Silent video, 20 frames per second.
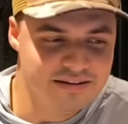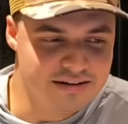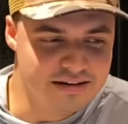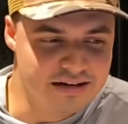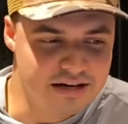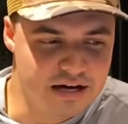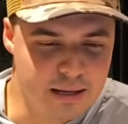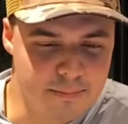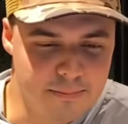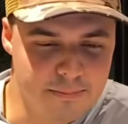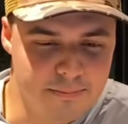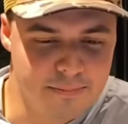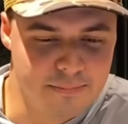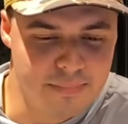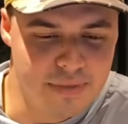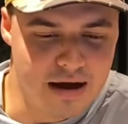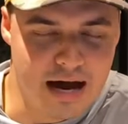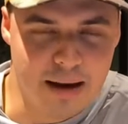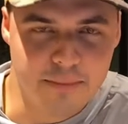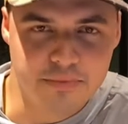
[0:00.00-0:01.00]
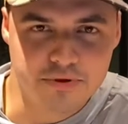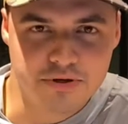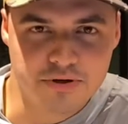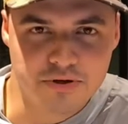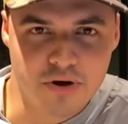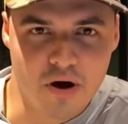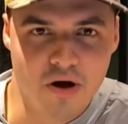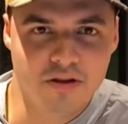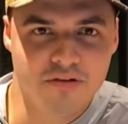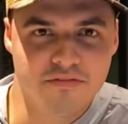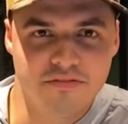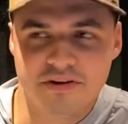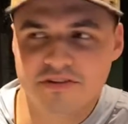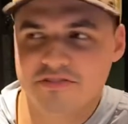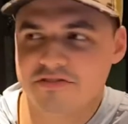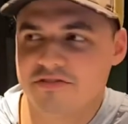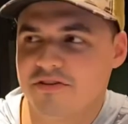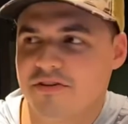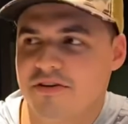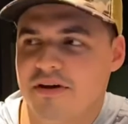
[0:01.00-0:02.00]
I'm sure all of
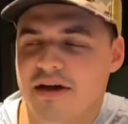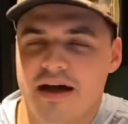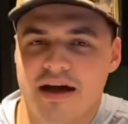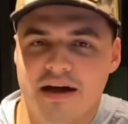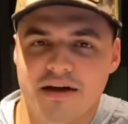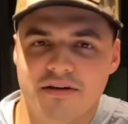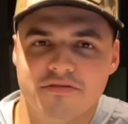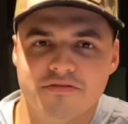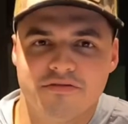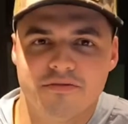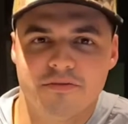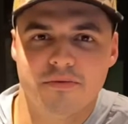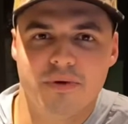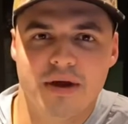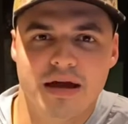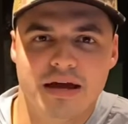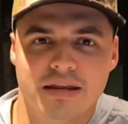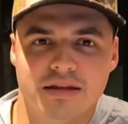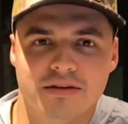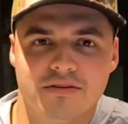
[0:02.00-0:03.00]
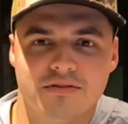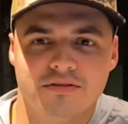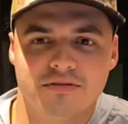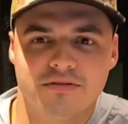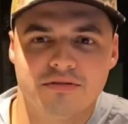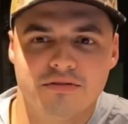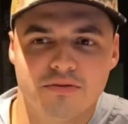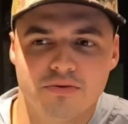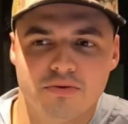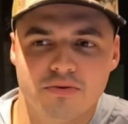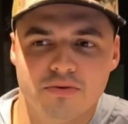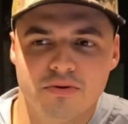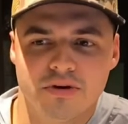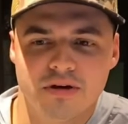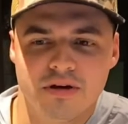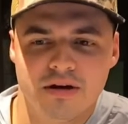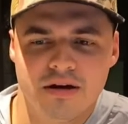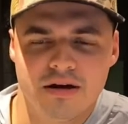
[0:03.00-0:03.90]
us have ran into